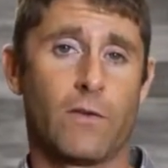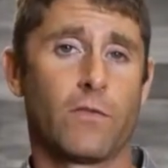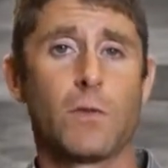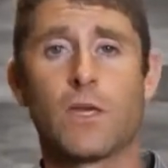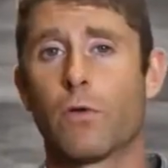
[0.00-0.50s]

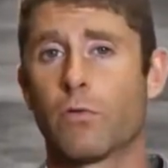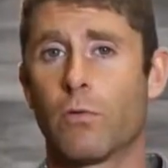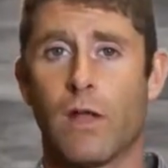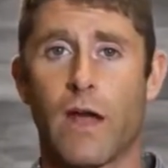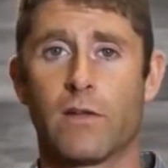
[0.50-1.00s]
So we go through a
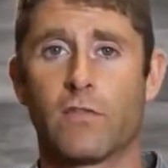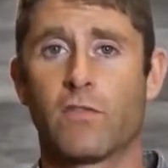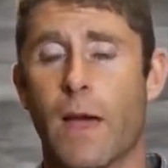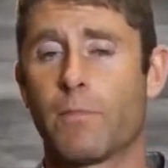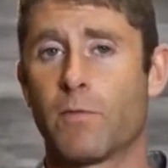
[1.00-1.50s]
lot of
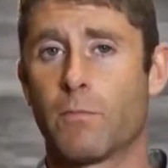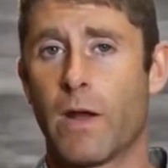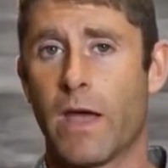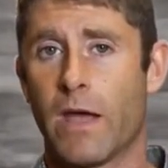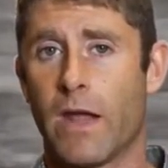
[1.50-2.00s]
steps and,
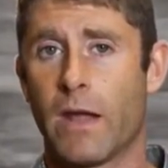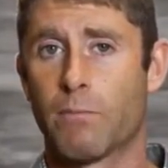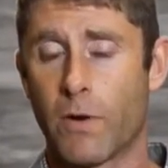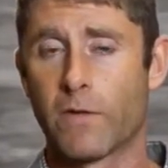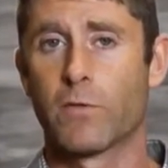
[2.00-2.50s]
and, and
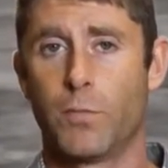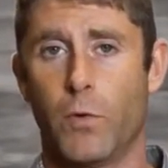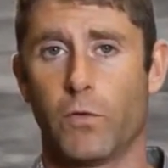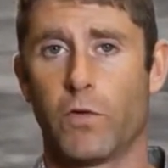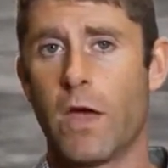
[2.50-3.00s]

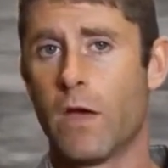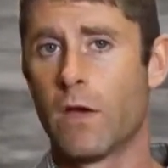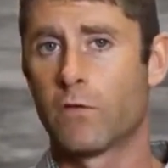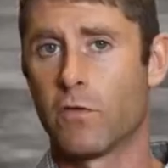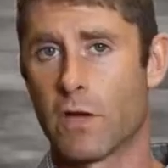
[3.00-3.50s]
principles
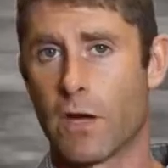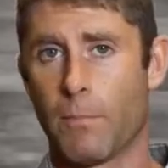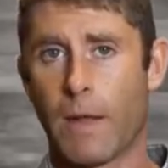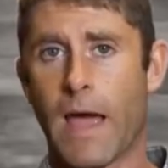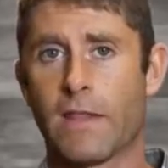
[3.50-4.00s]
so you can
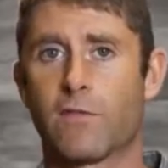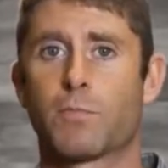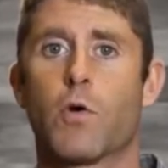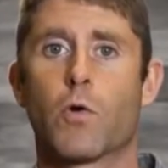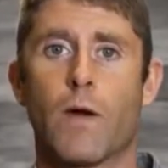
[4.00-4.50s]
apply this
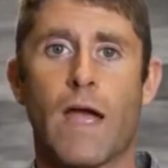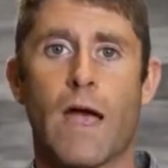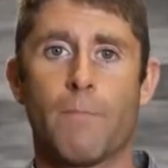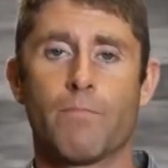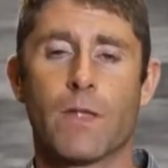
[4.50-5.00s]

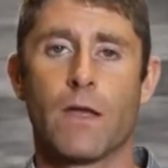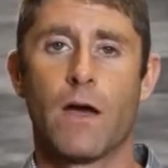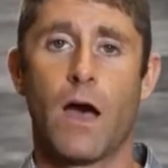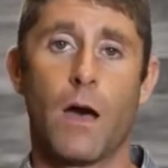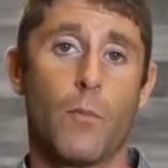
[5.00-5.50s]
program.
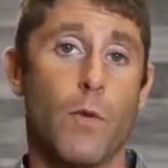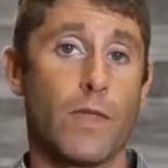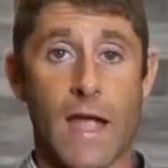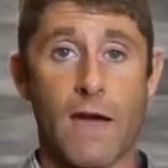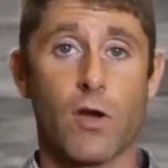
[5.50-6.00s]
Um, whether
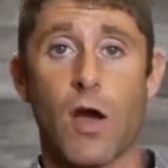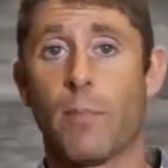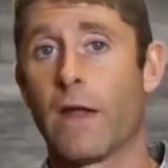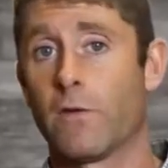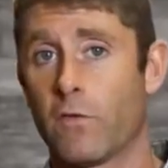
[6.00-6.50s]
you have a
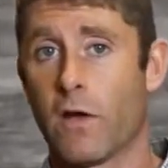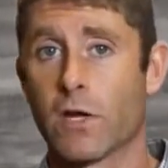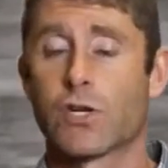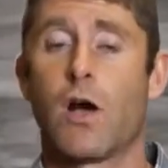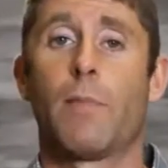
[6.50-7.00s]
gallbladder,
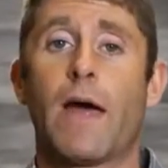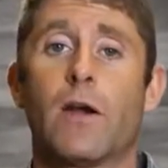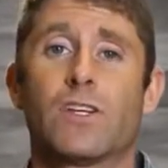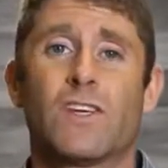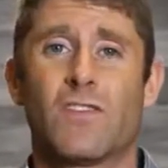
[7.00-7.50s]
sluggish
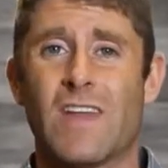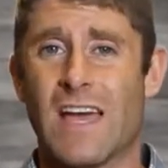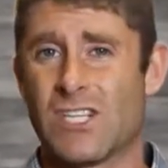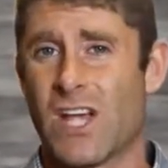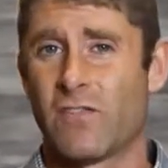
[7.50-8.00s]
gallbladder, just
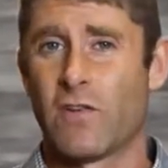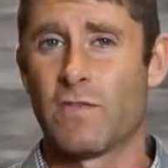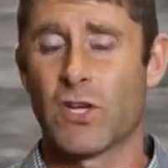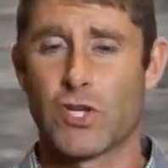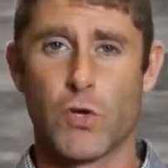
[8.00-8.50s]

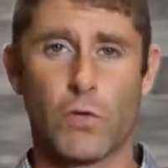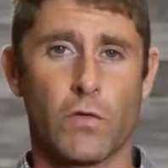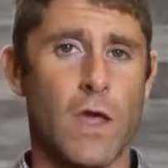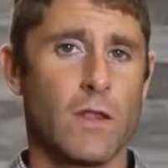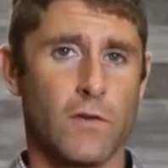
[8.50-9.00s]
digestive issues,
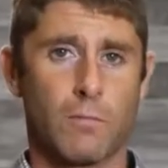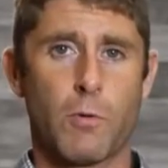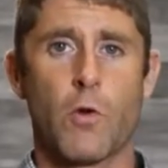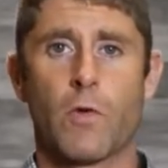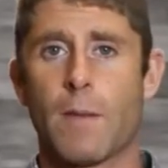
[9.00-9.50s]
this
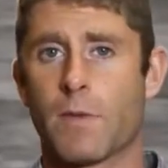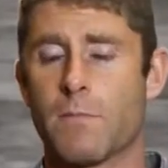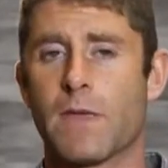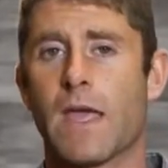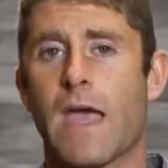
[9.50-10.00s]
program can
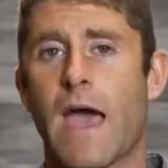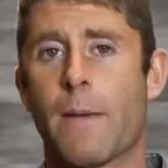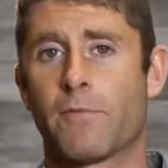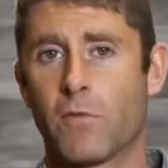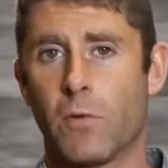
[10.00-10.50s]
be
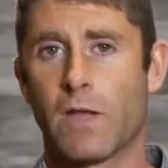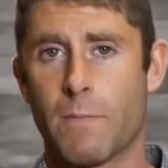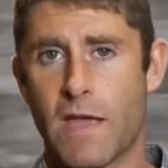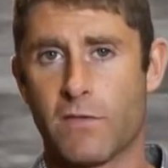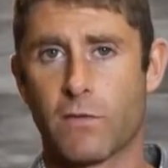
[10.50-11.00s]
absolutely
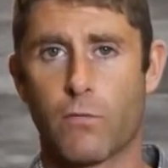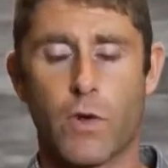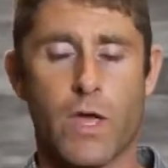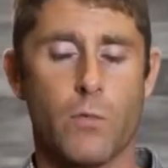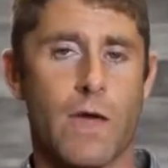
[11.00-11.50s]
amazing for
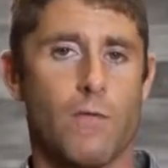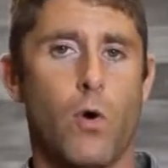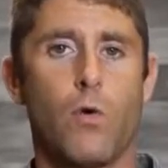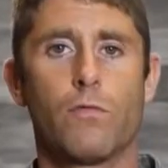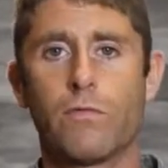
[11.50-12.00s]
you. We have a
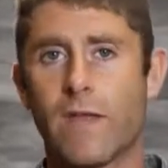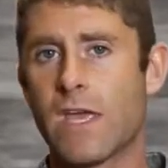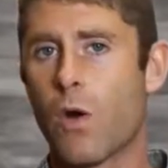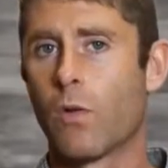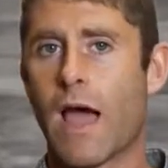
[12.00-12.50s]
whole
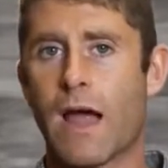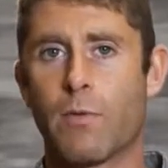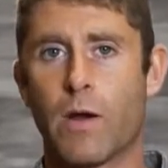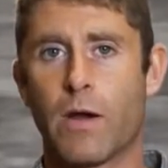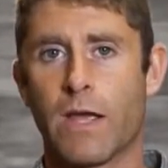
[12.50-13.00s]
video
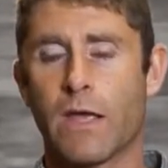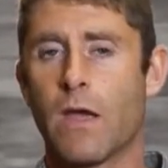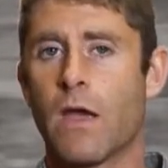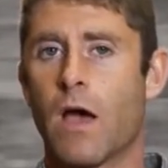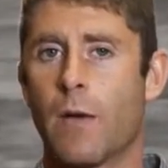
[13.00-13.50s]
library.
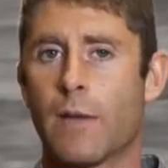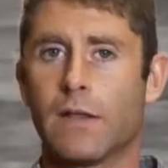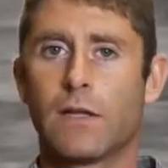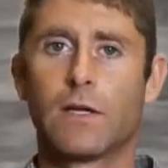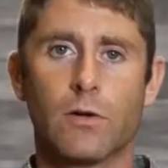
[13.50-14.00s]
I
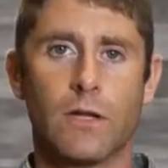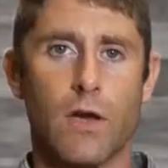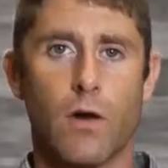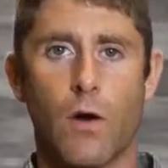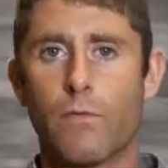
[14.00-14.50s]
mean,
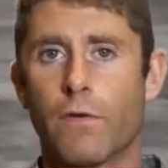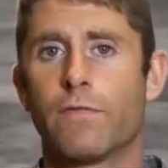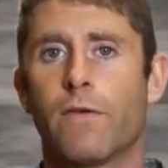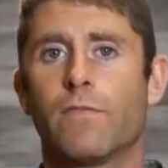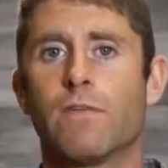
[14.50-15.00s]
literally over
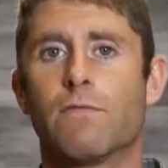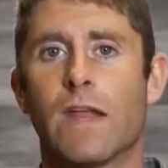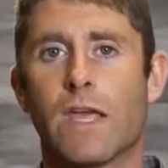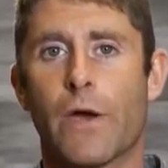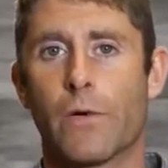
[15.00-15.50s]
fifty
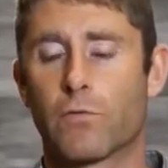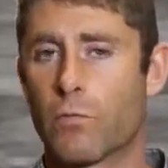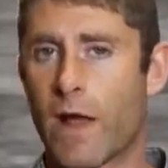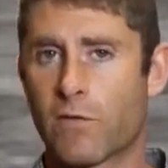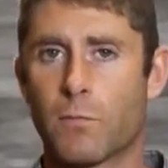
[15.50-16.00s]
videos,
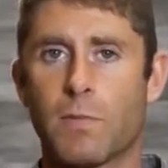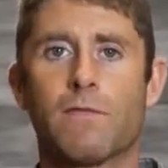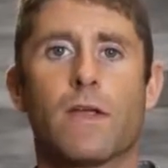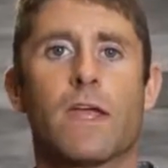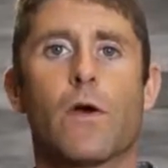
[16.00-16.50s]
recipe
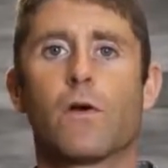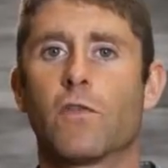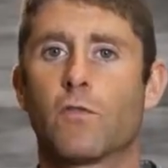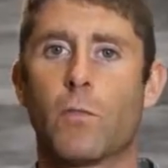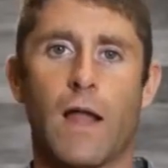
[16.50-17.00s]
videos,
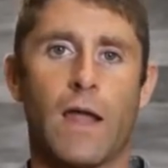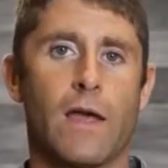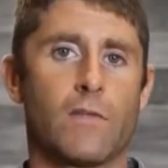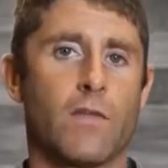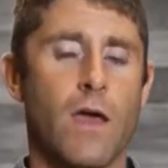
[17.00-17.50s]
as well
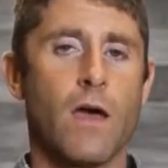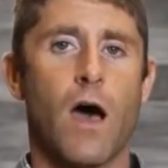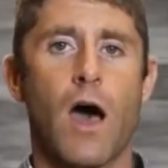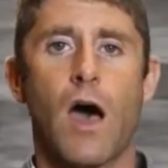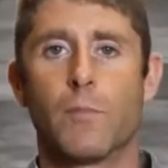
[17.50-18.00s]
as
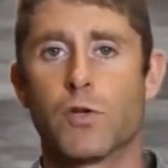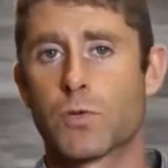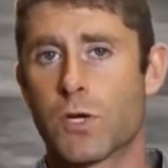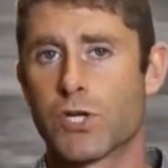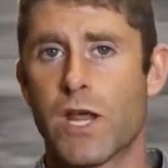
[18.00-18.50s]
uh,
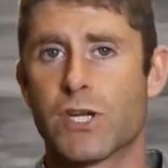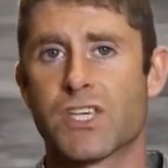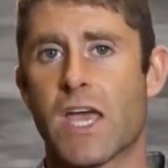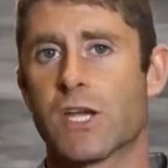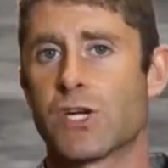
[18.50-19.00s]
nutrition
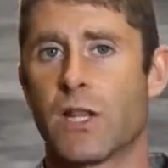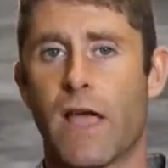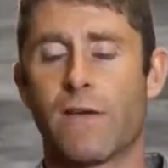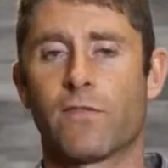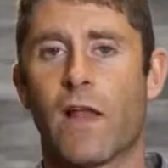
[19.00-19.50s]
education and
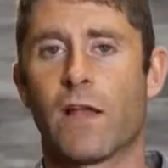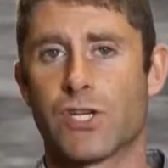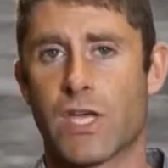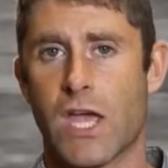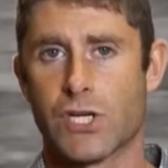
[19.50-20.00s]
lifestyle
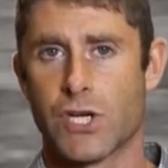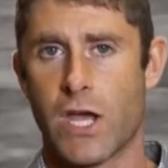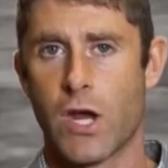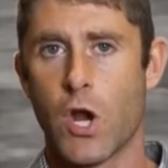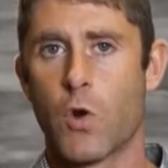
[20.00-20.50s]

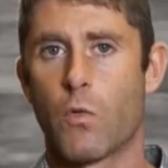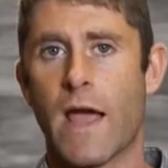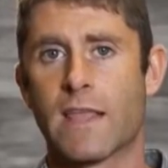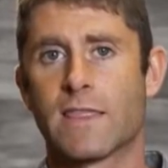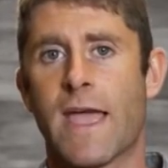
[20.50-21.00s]
education
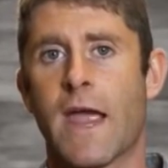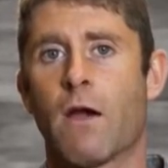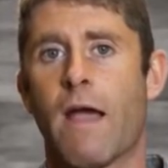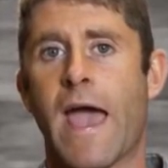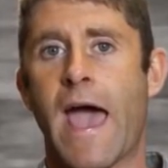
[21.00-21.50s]
right
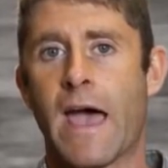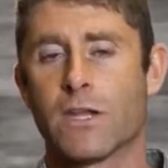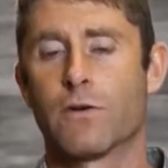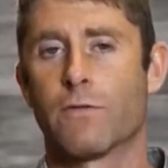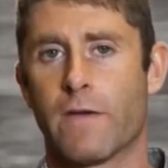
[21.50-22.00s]
there at
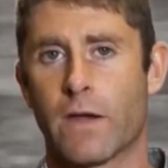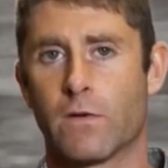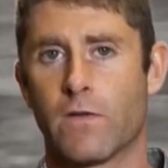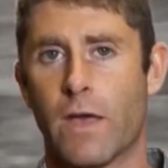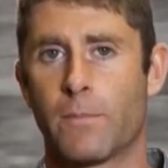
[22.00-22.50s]
your
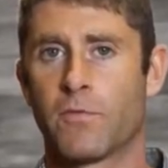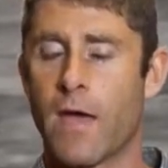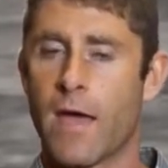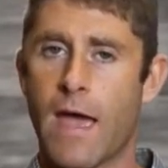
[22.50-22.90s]
fingertips.